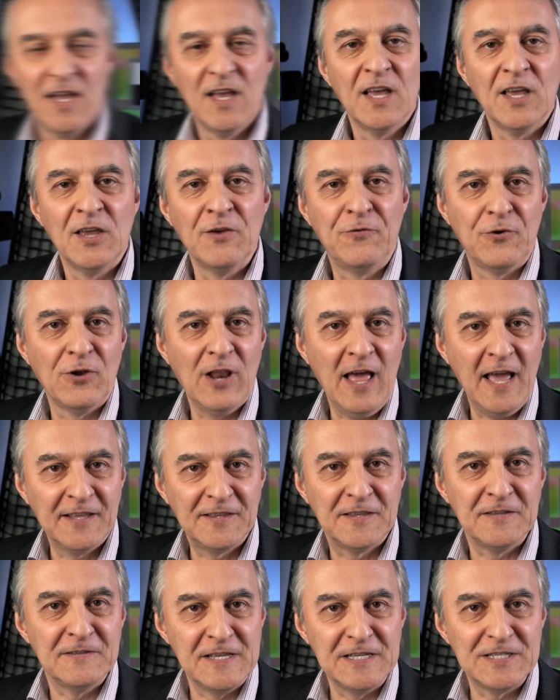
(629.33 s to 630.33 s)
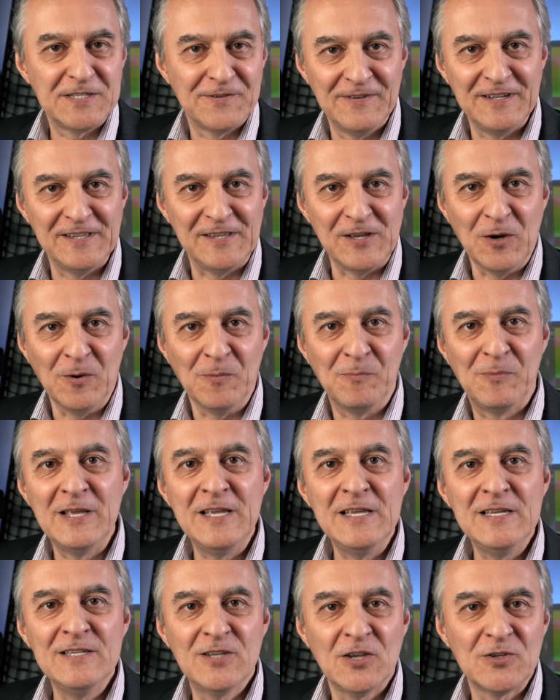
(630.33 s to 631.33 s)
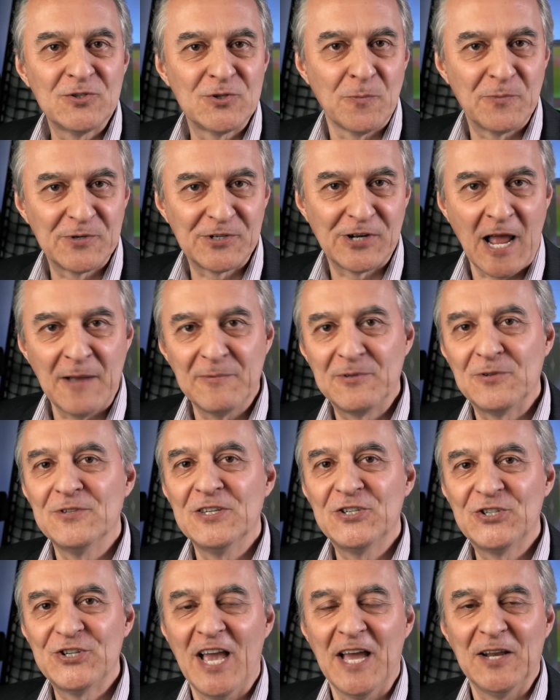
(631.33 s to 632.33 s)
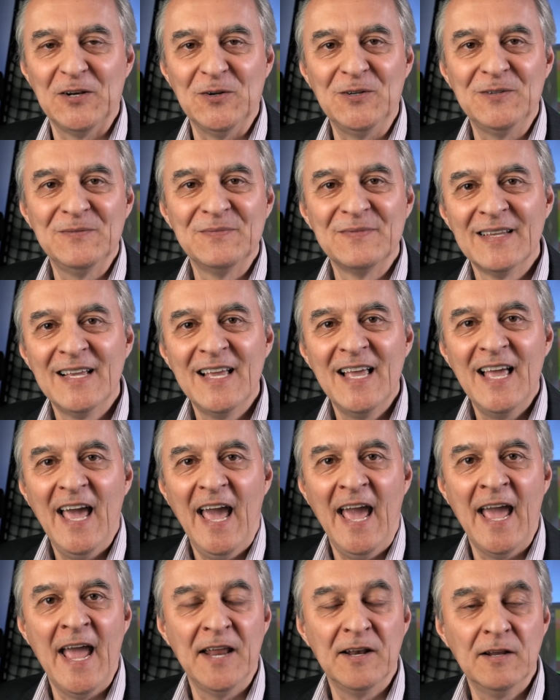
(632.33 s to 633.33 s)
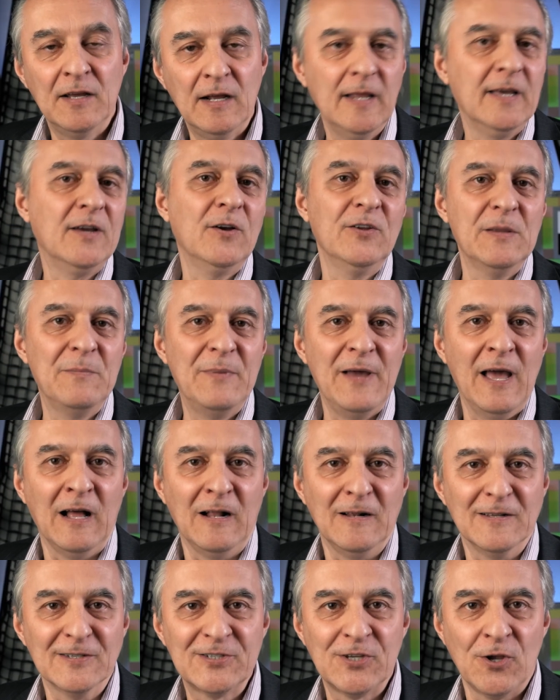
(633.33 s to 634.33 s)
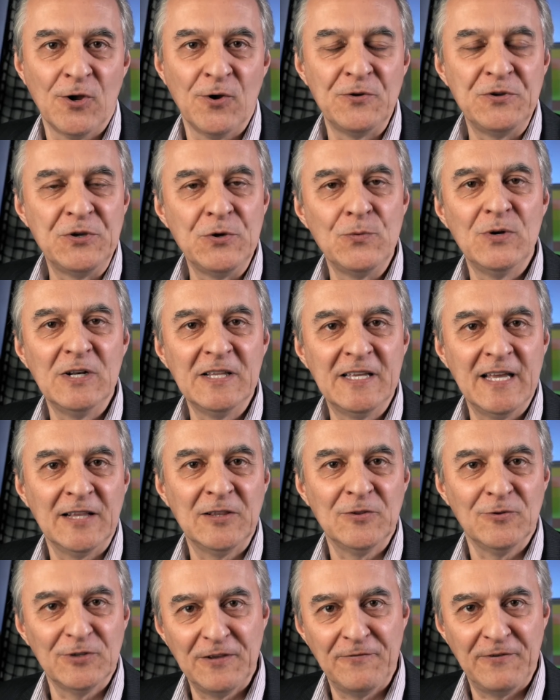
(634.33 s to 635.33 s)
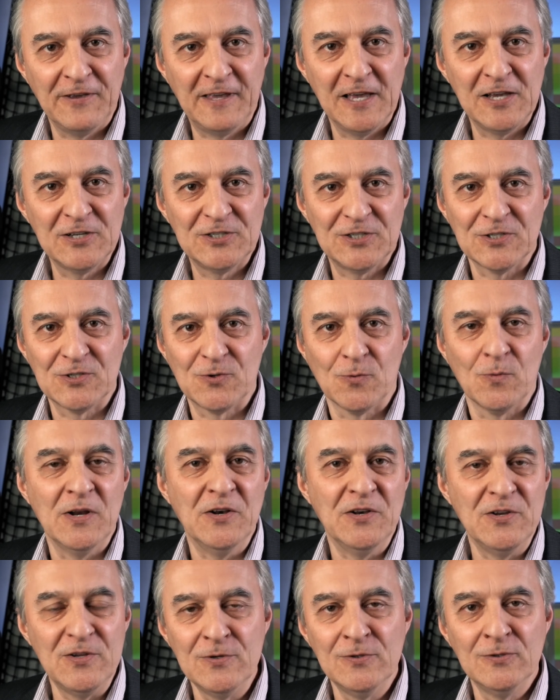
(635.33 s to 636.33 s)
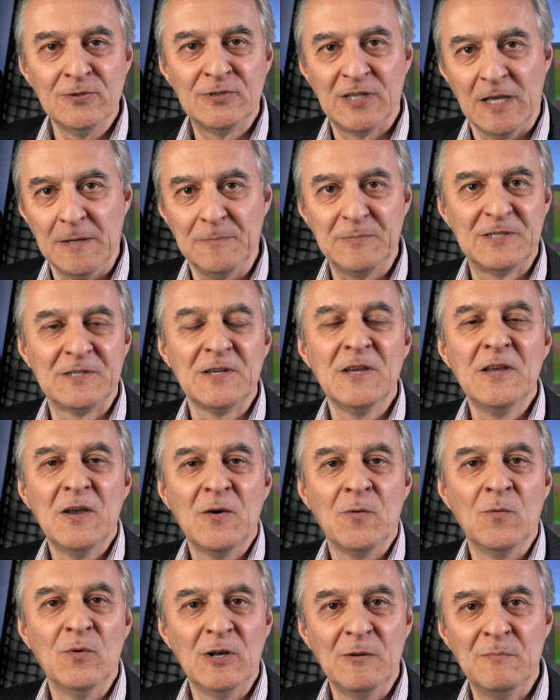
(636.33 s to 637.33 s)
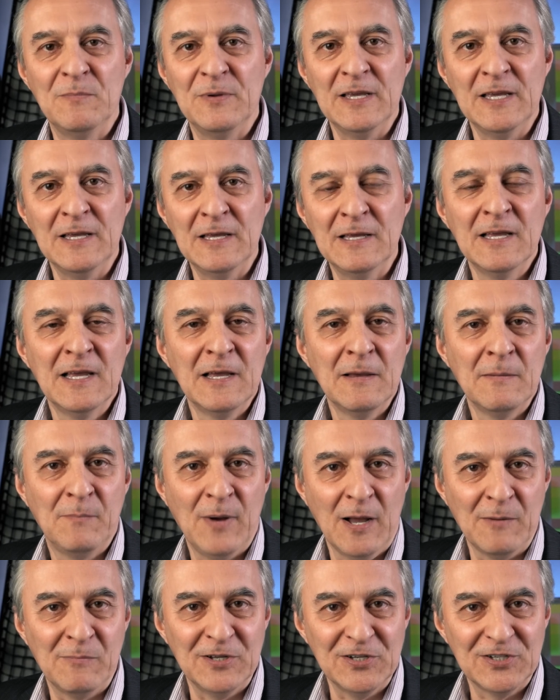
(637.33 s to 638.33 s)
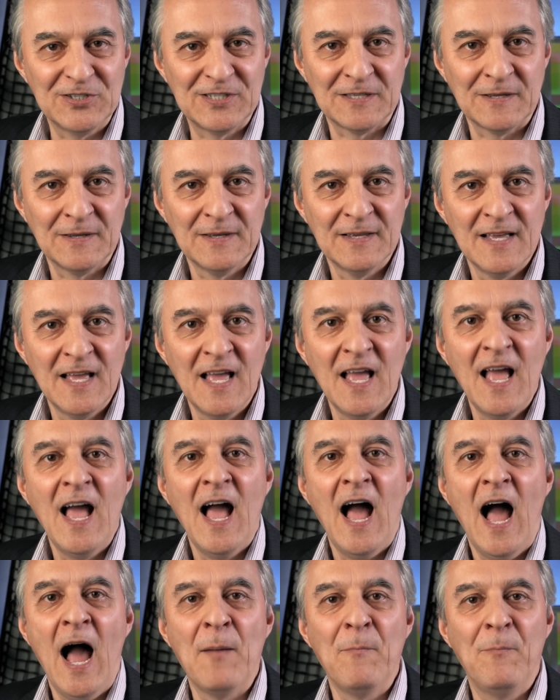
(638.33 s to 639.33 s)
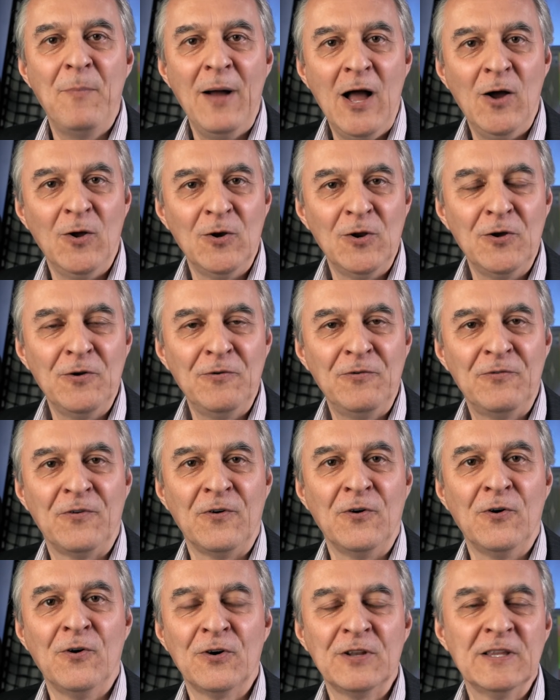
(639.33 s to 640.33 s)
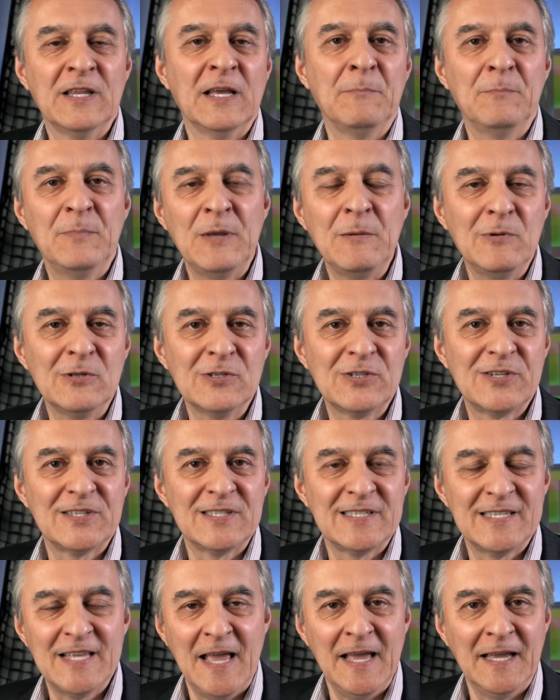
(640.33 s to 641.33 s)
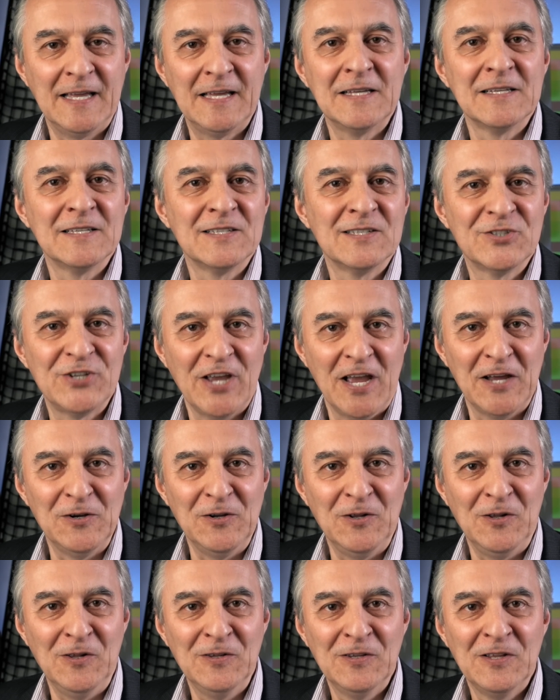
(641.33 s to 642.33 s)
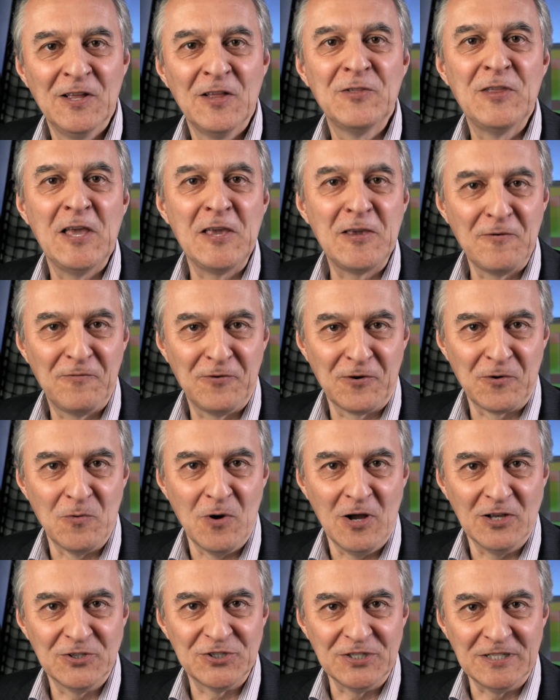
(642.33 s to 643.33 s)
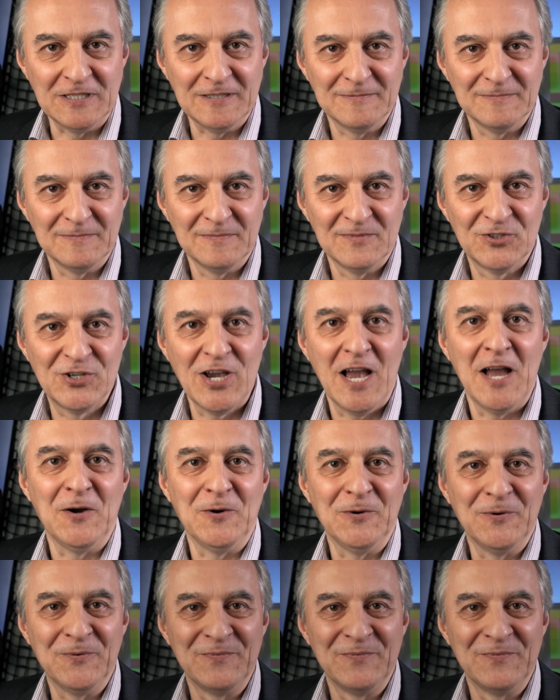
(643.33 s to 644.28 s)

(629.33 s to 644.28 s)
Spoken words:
If you liked this video, please subscribe to the channel and click on the bell so you will get notifications when new tips will be published. I'm Paolo for the People's Tech channel. Thank you for watching. Ciao.